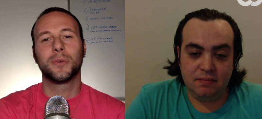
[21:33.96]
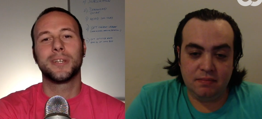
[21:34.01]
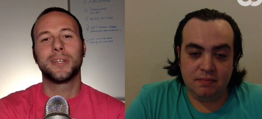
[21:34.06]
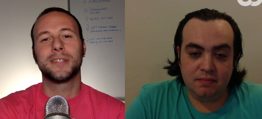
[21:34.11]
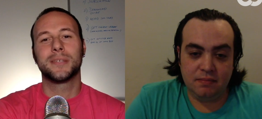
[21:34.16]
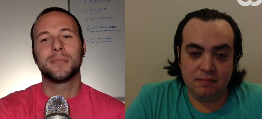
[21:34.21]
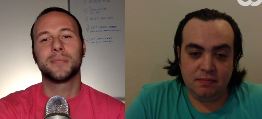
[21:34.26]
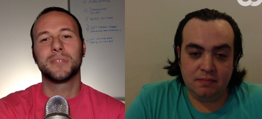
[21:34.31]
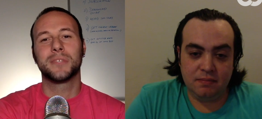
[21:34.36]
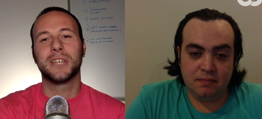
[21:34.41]
Speaker 1: quite
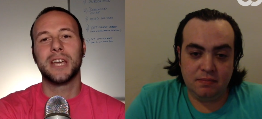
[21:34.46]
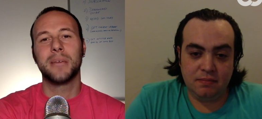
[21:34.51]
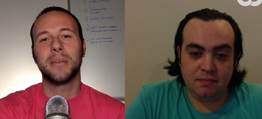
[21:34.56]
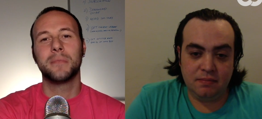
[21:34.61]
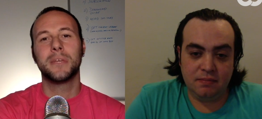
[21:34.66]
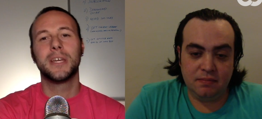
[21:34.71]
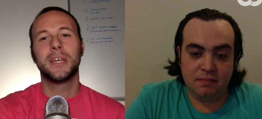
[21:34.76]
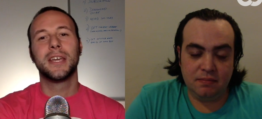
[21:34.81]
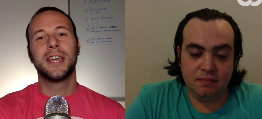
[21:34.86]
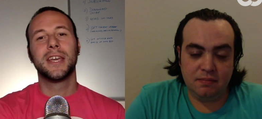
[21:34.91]
some
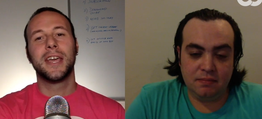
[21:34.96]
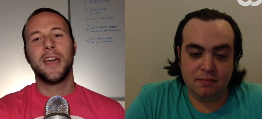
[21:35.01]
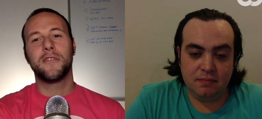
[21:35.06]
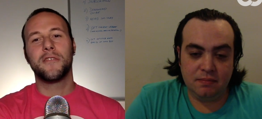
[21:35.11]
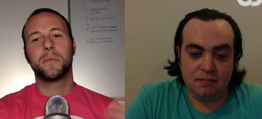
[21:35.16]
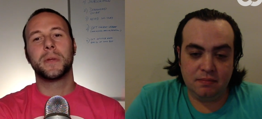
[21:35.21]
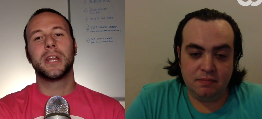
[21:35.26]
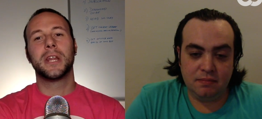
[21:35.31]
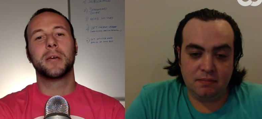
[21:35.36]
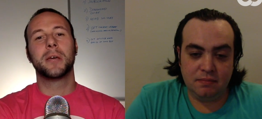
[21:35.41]
time,
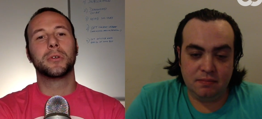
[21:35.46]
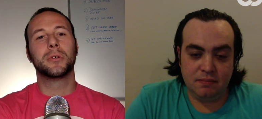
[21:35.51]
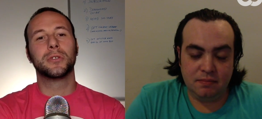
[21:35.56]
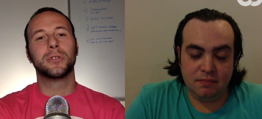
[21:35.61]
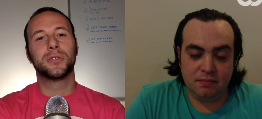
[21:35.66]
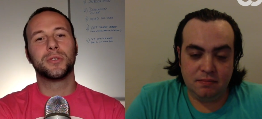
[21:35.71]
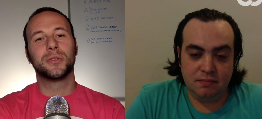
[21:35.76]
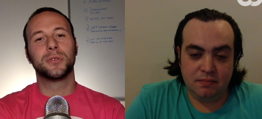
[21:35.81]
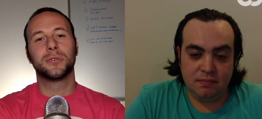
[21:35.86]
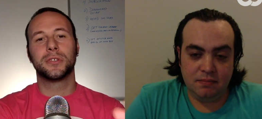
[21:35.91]
have been able
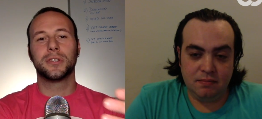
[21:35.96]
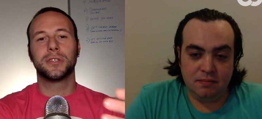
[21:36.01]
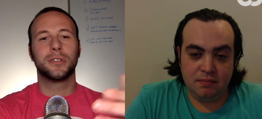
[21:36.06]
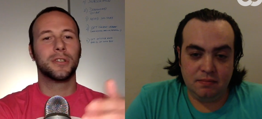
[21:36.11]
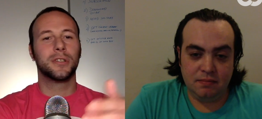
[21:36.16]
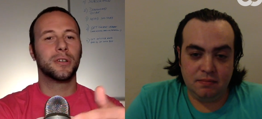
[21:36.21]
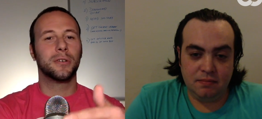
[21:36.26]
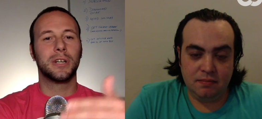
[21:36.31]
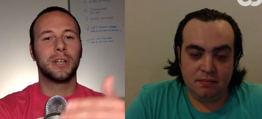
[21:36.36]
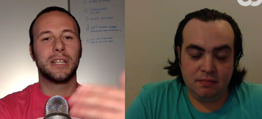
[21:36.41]
to, you
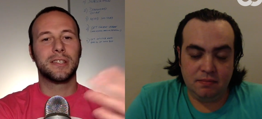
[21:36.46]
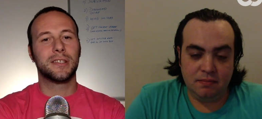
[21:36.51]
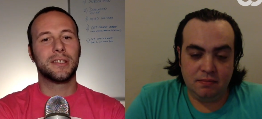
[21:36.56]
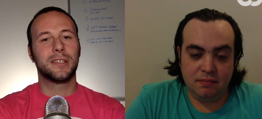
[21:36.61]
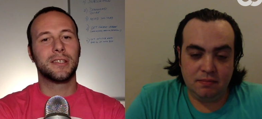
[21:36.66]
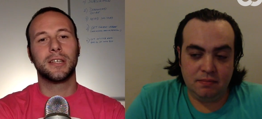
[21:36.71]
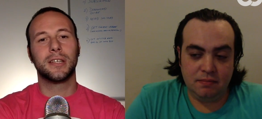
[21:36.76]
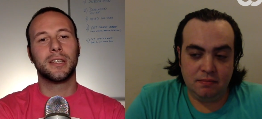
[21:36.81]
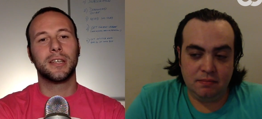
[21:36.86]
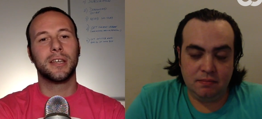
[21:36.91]
know, let's
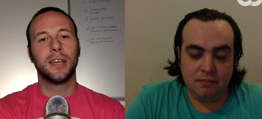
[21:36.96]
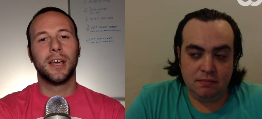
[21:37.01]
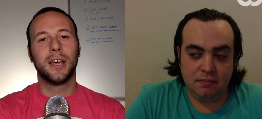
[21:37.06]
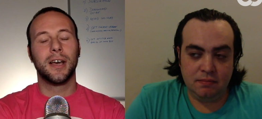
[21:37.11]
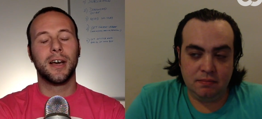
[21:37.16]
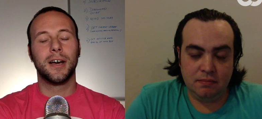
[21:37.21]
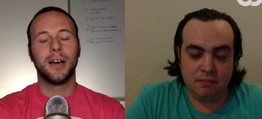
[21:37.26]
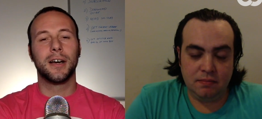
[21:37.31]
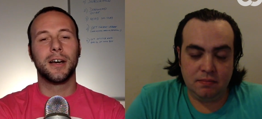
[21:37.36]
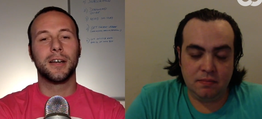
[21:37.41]
say,
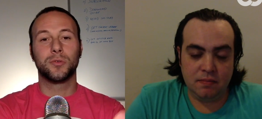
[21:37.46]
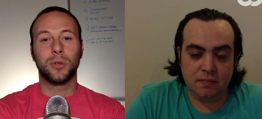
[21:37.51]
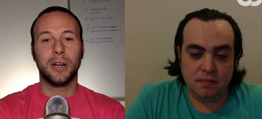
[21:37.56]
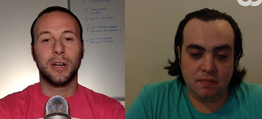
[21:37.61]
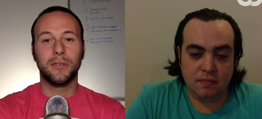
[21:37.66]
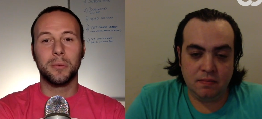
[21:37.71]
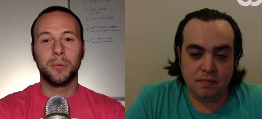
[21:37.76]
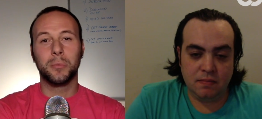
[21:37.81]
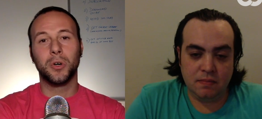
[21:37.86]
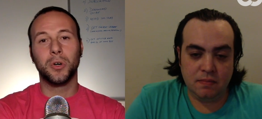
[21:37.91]
uh,
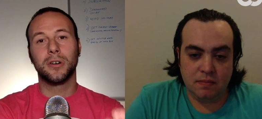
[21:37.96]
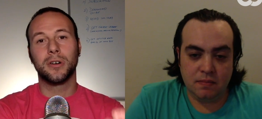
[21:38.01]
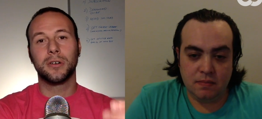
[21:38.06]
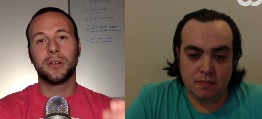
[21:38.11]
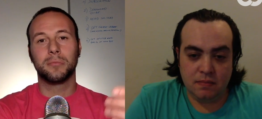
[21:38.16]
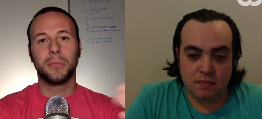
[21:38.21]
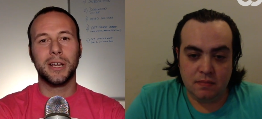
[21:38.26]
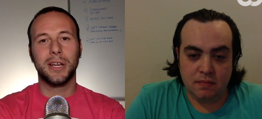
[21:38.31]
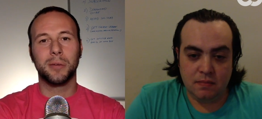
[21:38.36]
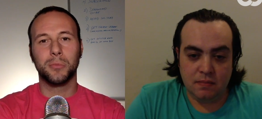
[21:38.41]
travel more,
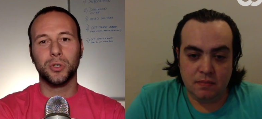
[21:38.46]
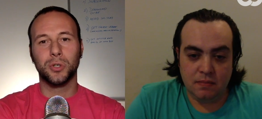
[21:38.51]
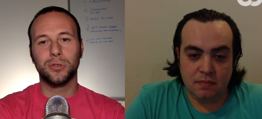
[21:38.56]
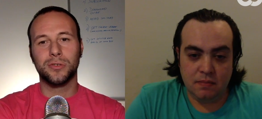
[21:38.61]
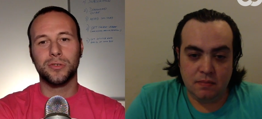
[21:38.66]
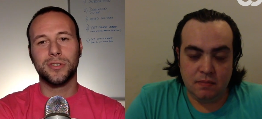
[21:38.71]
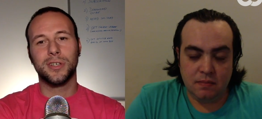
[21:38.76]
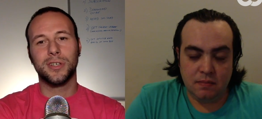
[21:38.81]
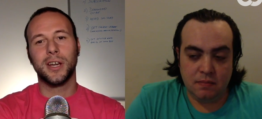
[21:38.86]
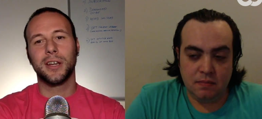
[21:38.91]
buy a
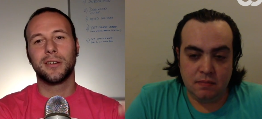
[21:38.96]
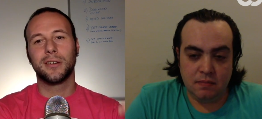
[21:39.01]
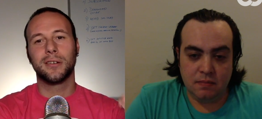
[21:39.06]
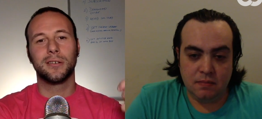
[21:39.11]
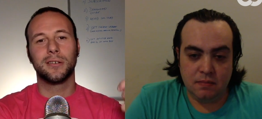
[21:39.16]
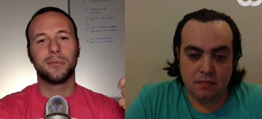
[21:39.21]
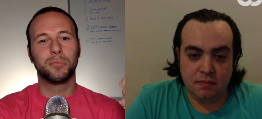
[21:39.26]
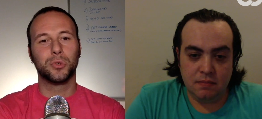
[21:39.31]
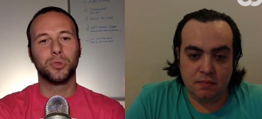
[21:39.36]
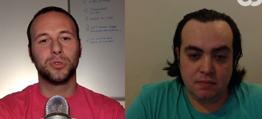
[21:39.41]

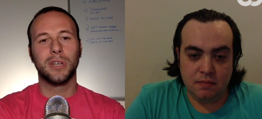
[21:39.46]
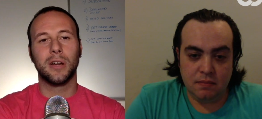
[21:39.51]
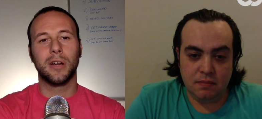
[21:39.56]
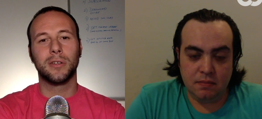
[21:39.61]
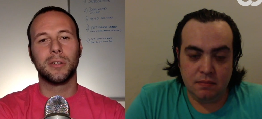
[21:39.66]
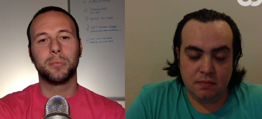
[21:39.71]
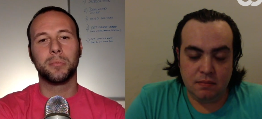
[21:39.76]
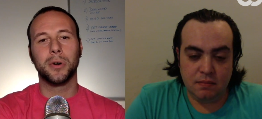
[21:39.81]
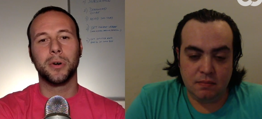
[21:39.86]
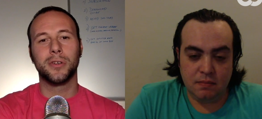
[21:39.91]
motorcycle, put down
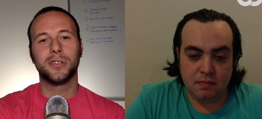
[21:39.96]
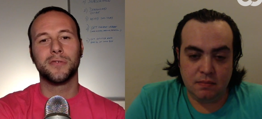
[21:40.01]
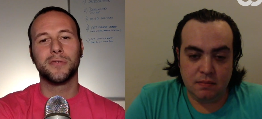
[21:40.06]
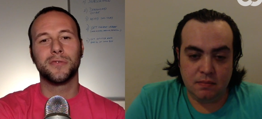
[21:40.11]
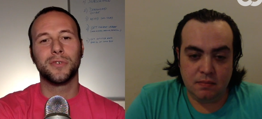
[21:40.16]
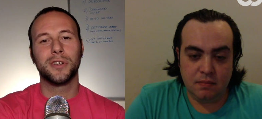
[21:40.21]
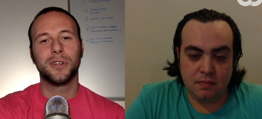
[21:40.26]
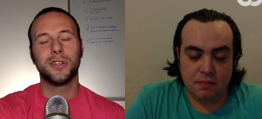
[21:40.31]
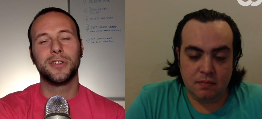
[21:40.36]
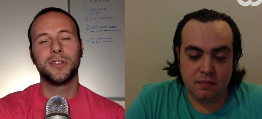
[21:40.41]
a deposit
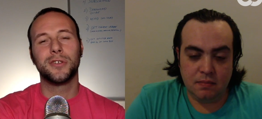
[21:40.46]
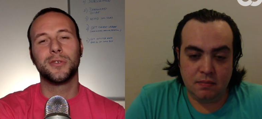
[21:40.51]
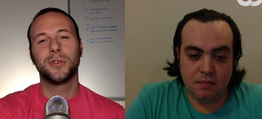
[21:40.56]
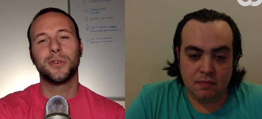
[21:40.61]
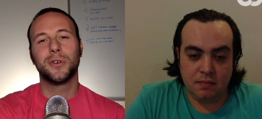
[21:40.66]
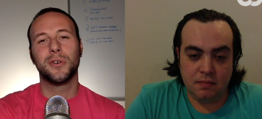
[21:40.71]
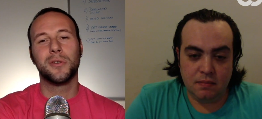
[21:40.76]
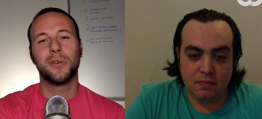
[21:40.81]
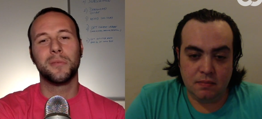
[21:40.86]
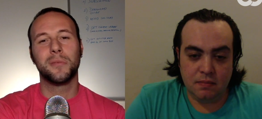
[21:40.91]
for a new
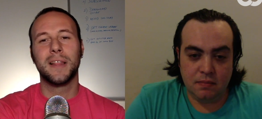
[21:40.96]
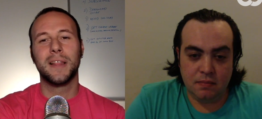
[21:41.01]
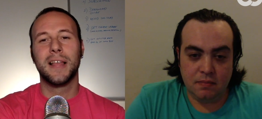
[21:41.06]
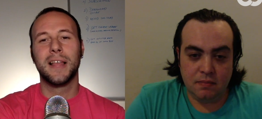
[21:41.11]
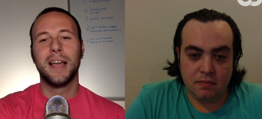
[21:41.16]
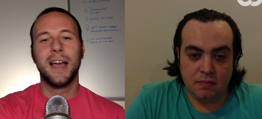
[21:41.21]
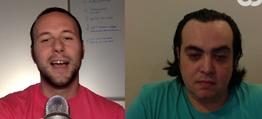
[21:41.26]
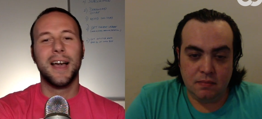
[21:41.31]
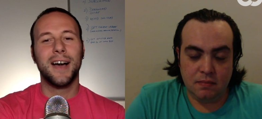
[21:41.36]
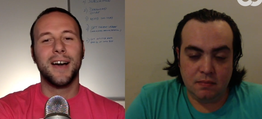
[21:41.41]
home,
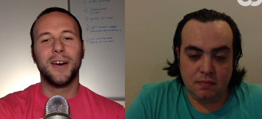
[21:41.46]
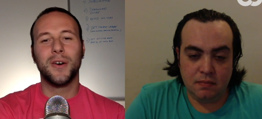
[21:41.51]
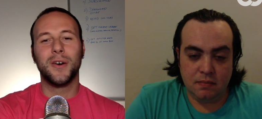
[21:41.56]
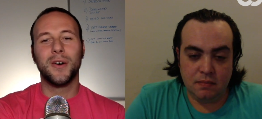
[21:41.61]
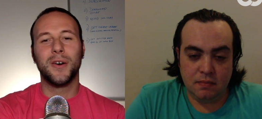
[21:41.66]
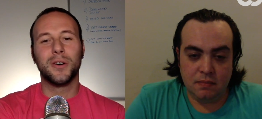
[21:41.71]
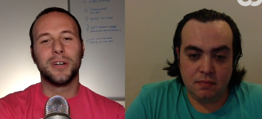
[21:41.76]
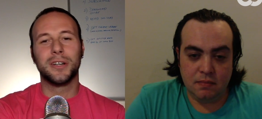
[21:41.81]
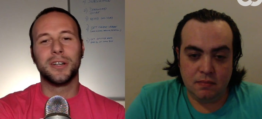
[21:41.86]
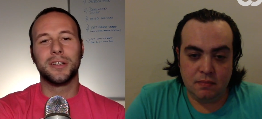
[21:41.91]

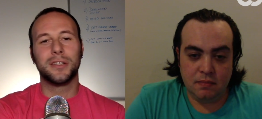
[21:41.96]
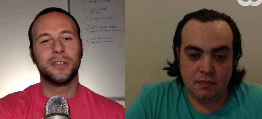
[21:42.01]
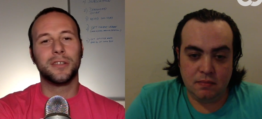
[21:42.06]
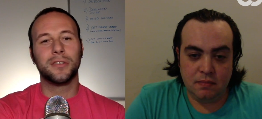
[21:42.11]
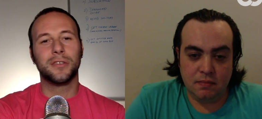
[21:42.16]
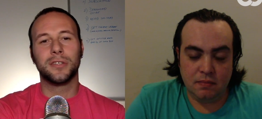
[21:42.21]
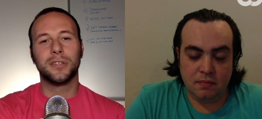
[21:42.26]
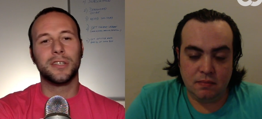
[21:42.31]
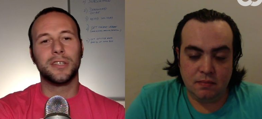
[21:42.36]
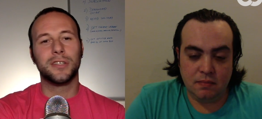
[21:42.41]
or, you
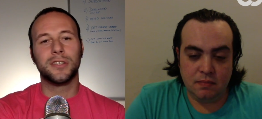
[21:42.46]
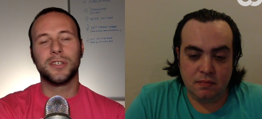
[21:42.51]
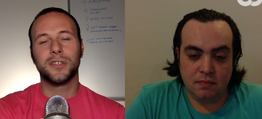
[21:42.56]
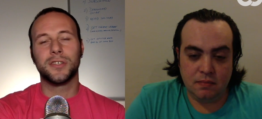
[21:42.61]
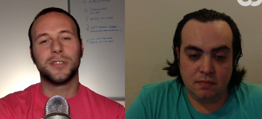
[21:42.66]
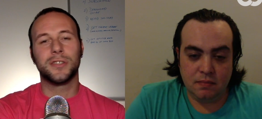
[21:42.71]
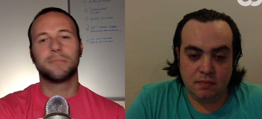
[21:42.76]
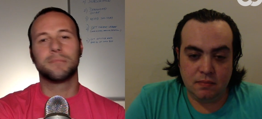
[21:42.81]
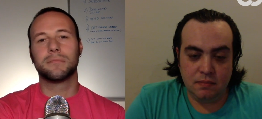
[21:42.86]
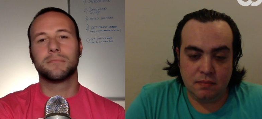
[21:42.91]
know, they
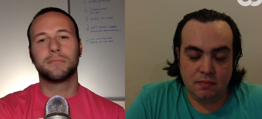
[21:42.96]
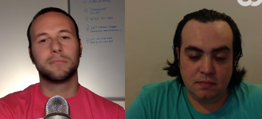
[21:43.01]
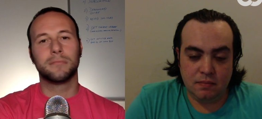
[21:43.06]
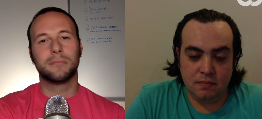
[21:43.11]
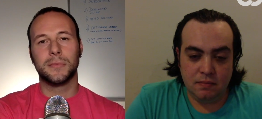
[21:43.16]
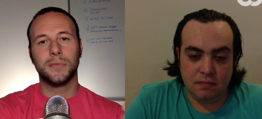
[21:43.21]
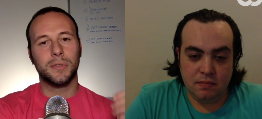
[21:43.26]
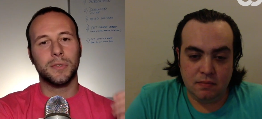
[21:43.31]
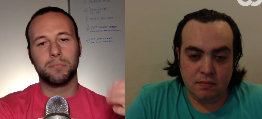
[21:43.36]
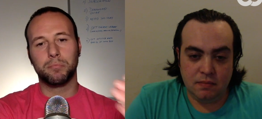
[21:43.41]
just
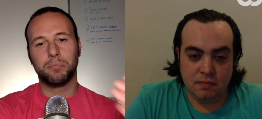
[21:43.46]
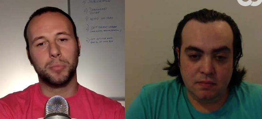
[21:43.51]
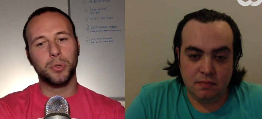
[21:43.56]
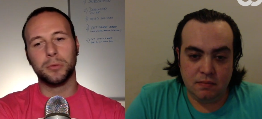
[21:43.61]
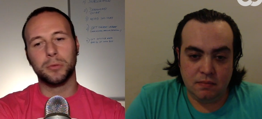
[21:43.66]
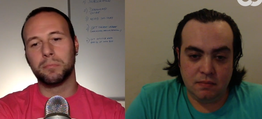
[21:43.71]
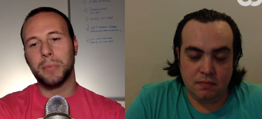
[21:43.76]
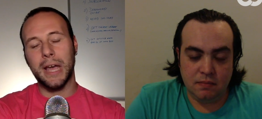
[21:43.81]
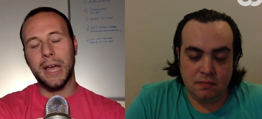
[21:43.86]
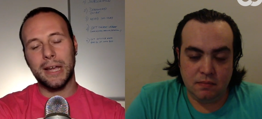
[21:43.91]

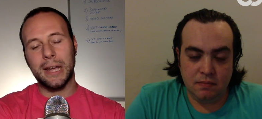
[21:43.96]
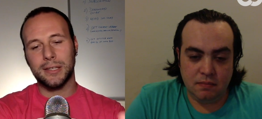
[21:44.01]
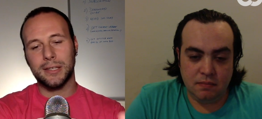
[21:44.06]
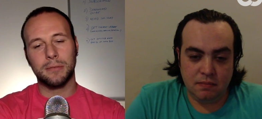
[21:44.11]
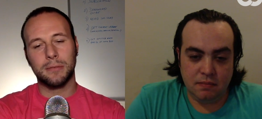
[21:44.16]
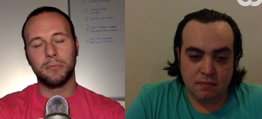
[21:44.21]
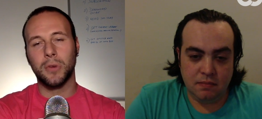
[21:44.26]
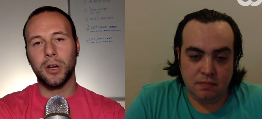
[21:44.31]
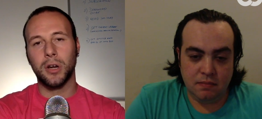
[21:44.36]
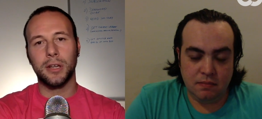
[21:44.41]
put back
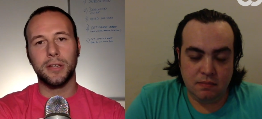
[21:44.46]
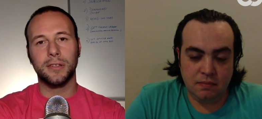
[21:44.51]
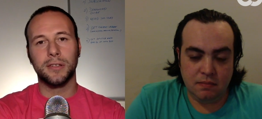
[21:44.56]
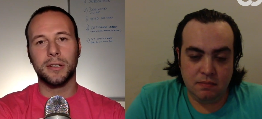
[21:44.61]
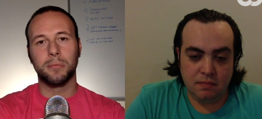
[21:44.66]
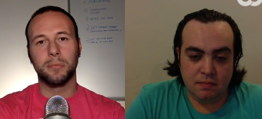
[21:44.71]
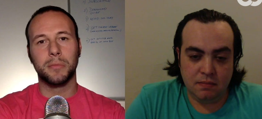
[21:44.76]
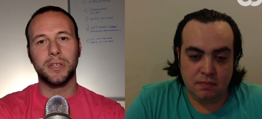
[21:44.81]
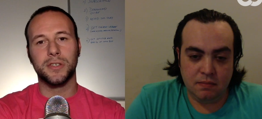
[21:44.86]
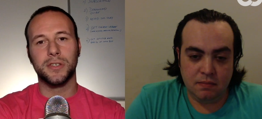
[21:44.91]
some money in
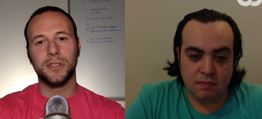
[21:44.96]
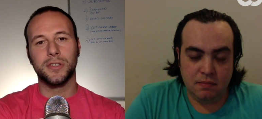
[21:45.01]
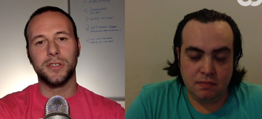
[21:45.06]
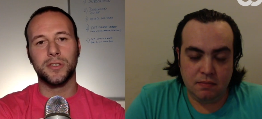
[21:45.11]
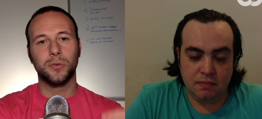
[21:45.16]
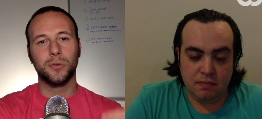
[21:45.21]
their business